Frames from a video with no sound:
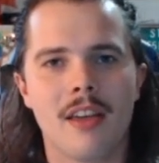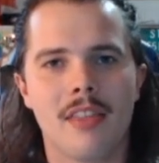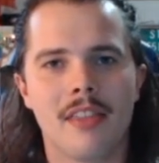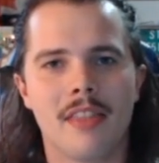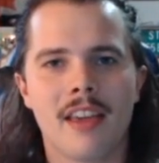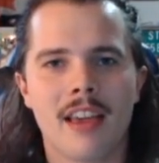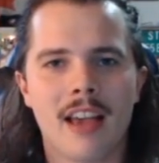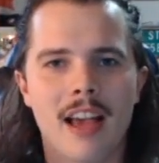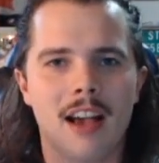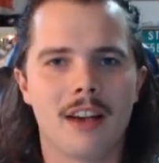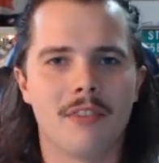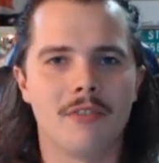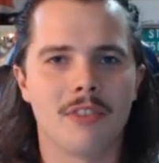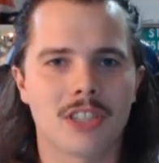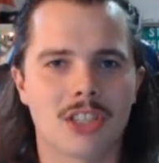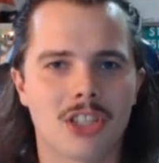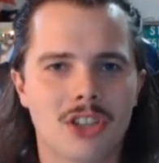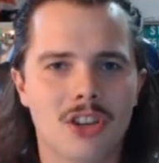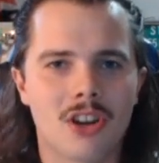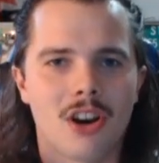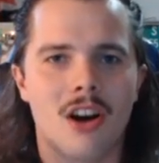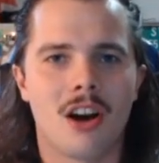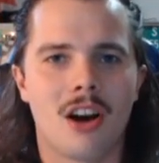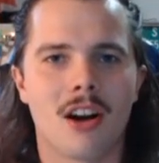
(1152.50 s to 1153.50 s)
They have a
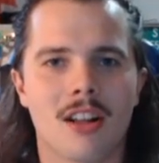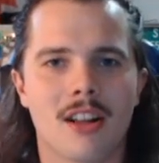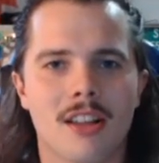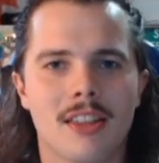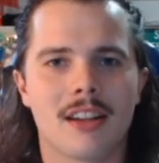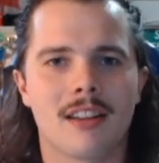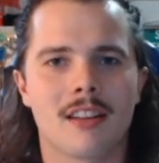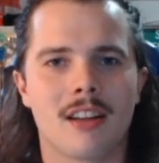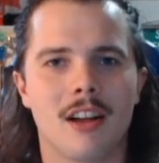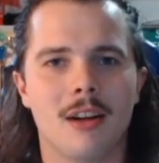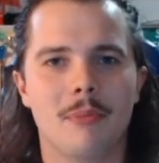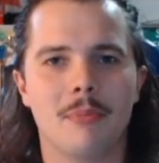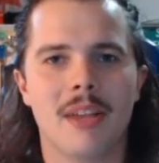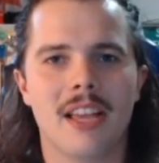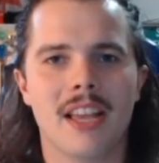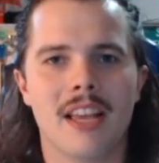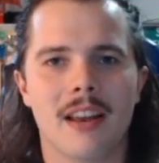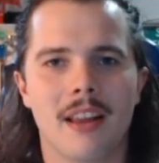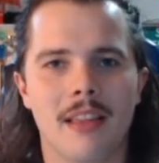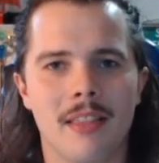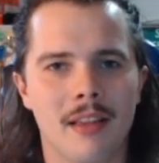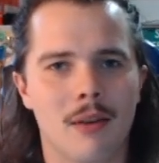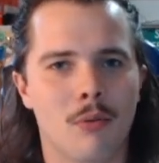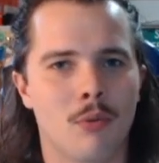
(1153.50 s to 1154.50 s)
stock that come
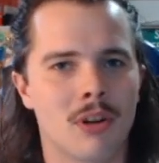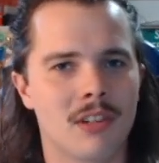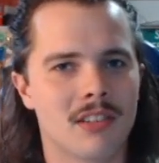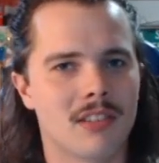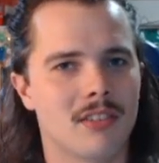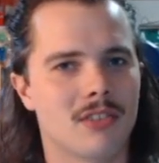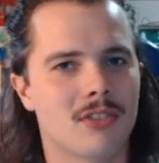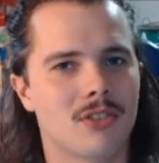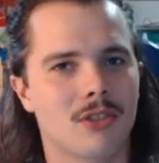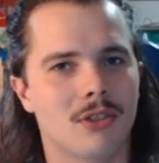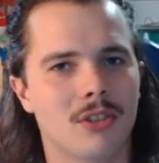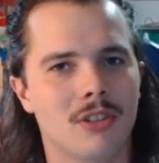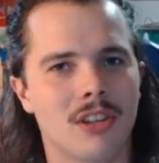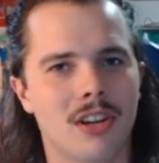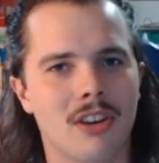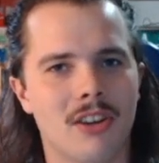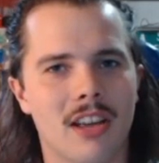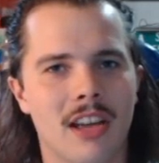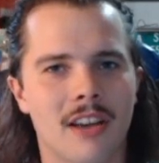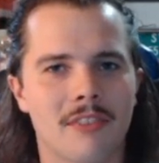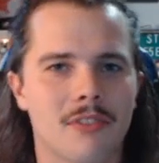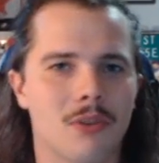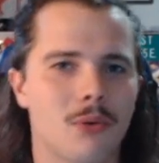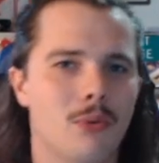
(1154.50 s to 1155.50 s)
in, and then once it's sold out,
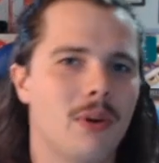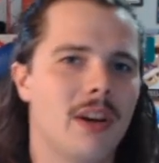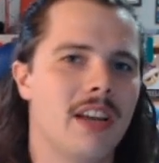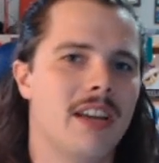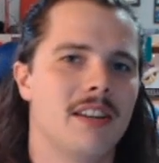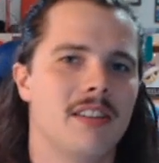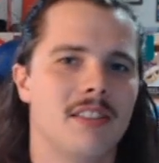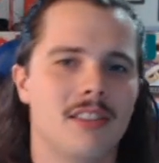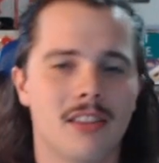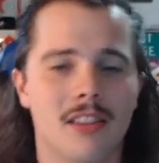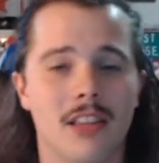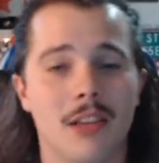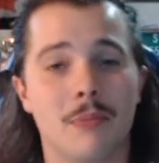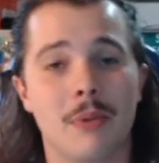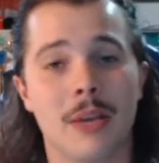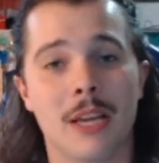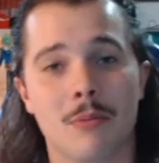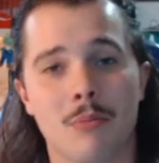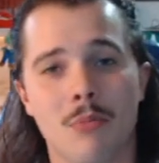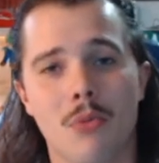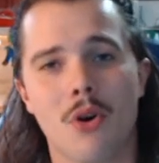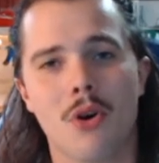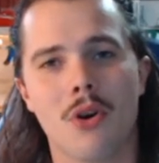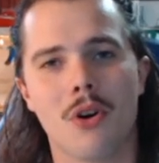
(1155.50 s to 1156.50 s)
you have to wait until they
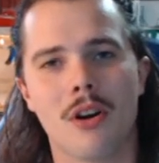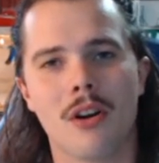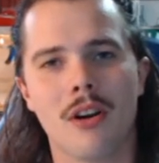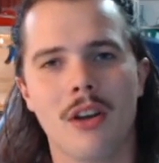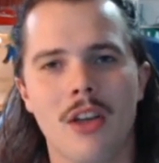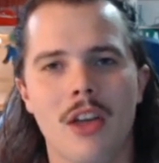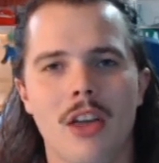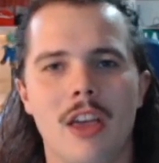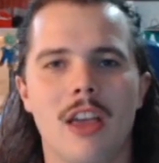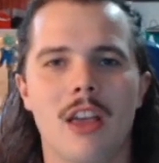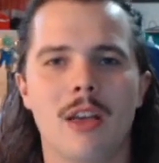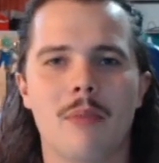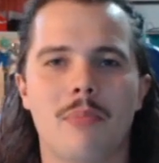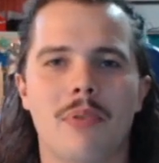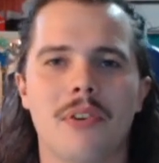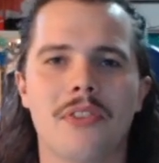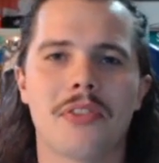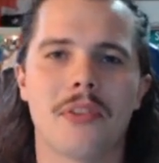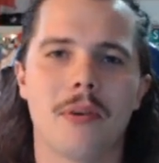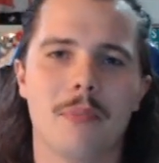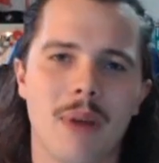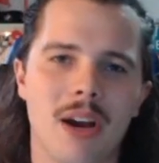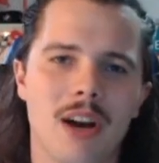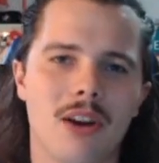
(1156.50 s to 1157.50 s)
make more and put
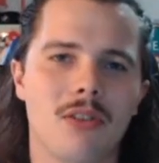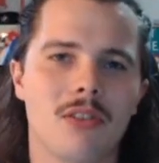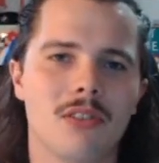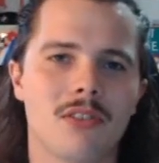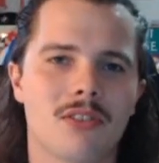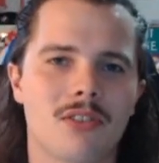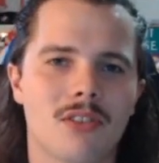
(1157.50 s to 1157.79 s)
them out.